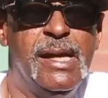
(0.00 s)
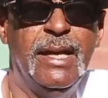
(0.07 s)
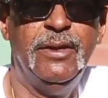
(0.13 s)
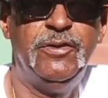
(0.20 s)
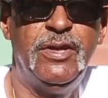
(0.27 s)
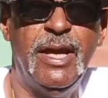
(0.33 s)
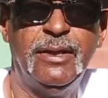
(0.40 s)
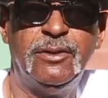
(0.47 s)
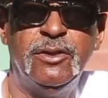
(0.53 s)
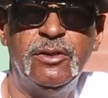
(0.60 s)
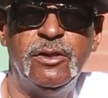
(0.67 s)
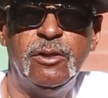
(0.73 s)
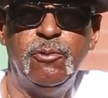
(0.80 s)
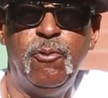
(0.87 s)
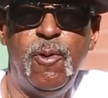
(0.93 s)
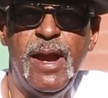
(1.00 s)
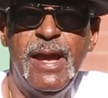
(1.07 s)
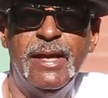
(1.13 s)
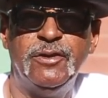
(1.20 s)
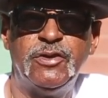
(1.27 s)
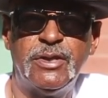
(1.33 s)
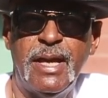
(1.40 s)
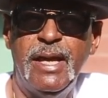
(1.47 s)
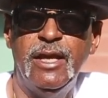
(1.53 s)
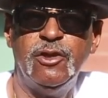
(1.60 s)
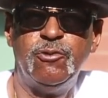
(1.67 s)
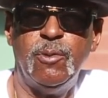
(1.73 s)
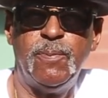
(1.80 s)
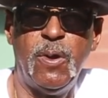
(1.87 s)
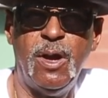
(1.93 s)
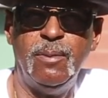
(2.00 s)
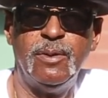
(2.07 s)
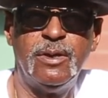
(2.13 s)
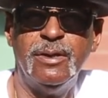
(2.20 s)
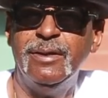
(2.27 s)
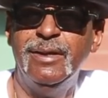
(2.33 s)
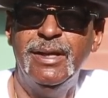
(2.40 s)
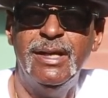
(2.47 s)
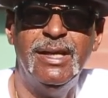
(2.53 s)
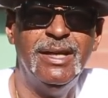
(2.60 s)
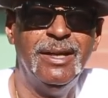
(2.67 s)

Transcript: And Texas is a red state, it's Republican,